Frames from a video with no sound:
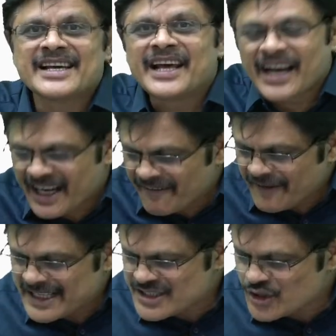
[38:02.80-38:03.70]

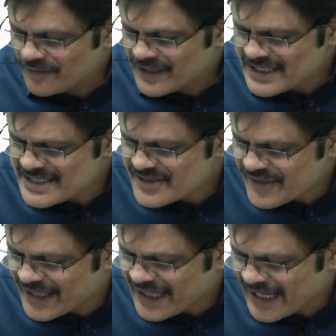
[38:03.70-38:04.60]
reference of this
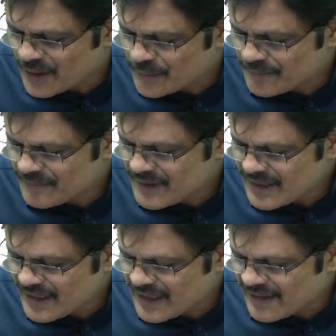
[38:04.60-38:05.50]
string hello.
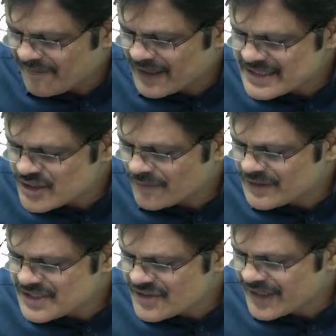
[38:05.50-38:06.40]
Reference of
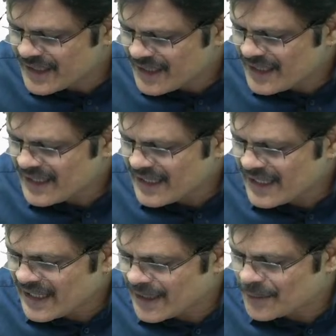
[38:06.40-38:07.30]
this string
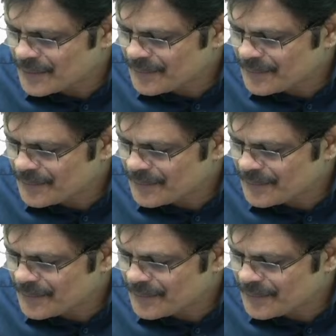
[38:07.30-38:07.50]
hello.